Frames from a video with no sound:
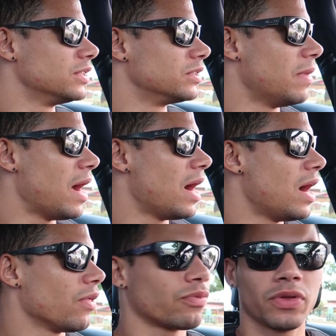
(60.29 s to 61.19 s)
since
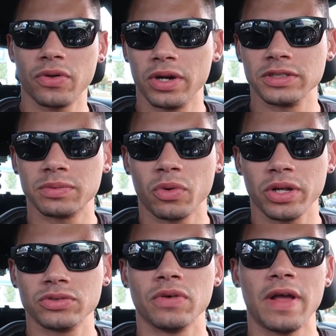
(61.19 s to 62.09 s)
about 3.30 this
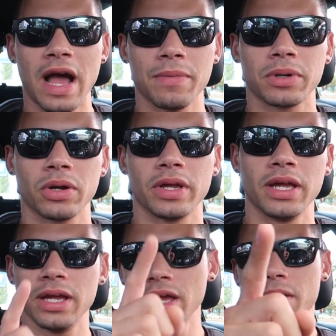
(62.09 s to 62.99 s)
morning, drove to
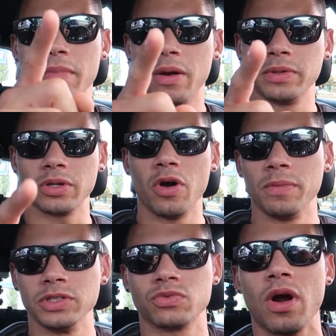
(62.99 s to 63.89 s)
Albuquerque, met up with the homies